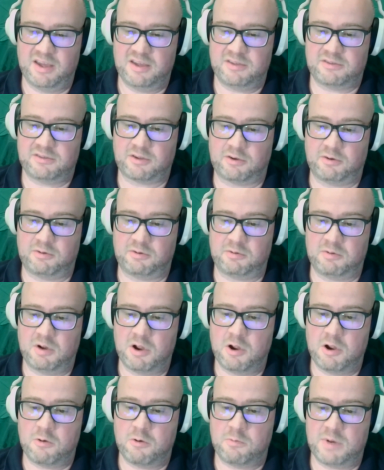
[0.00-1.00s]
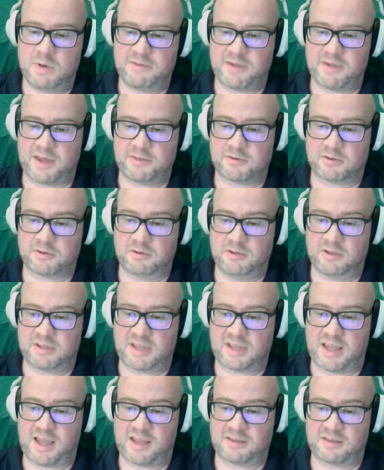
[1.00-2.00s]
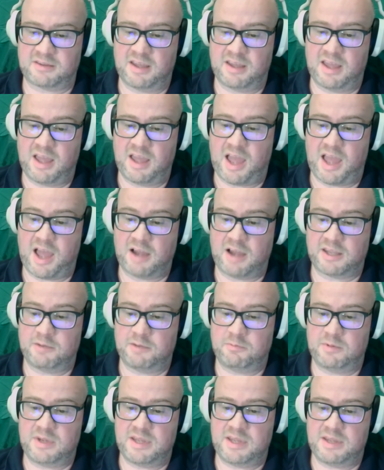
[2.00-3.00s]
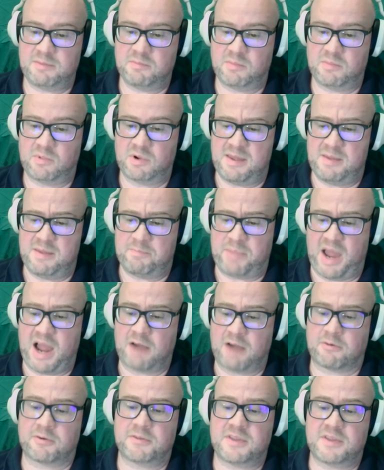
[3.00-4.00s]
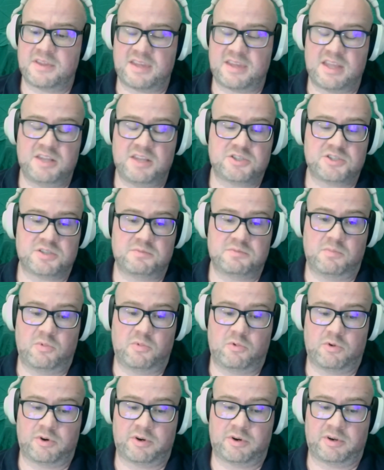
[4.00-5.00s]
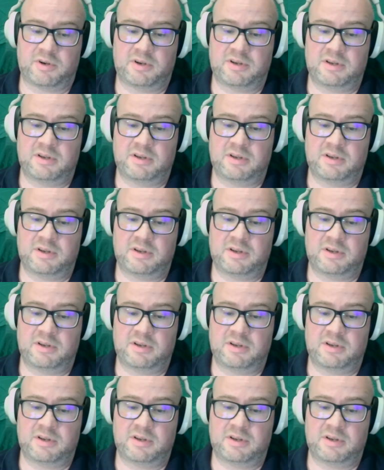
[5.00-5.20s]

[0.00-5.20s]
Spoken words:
So we rather looked at how can we power this engine more